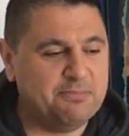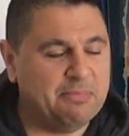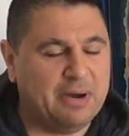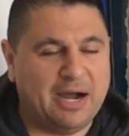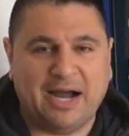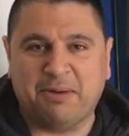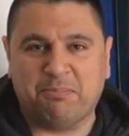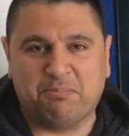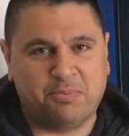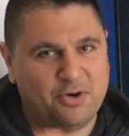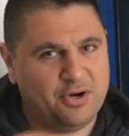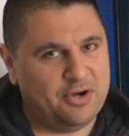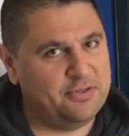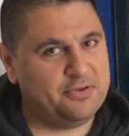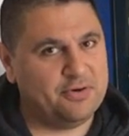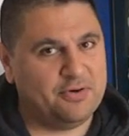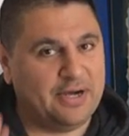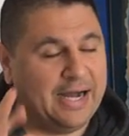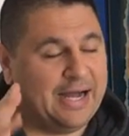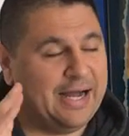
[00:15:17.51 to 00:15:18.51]
my
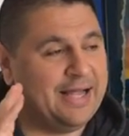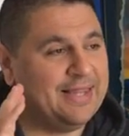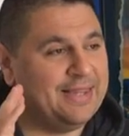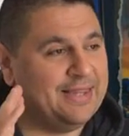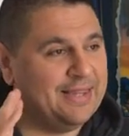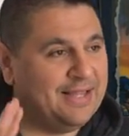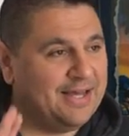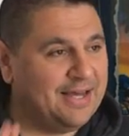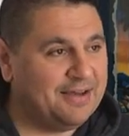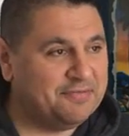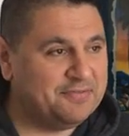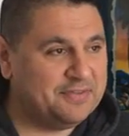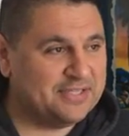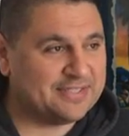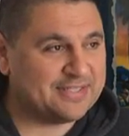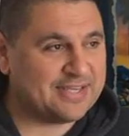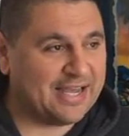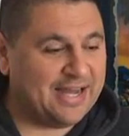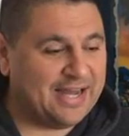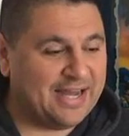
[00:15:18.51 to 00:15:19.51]
brother. I love
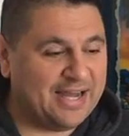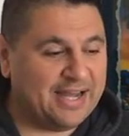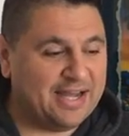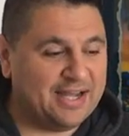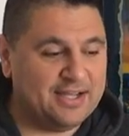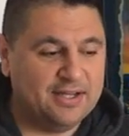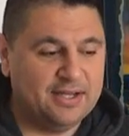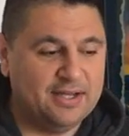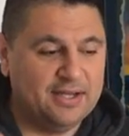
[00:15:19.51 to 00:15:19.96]
this guy.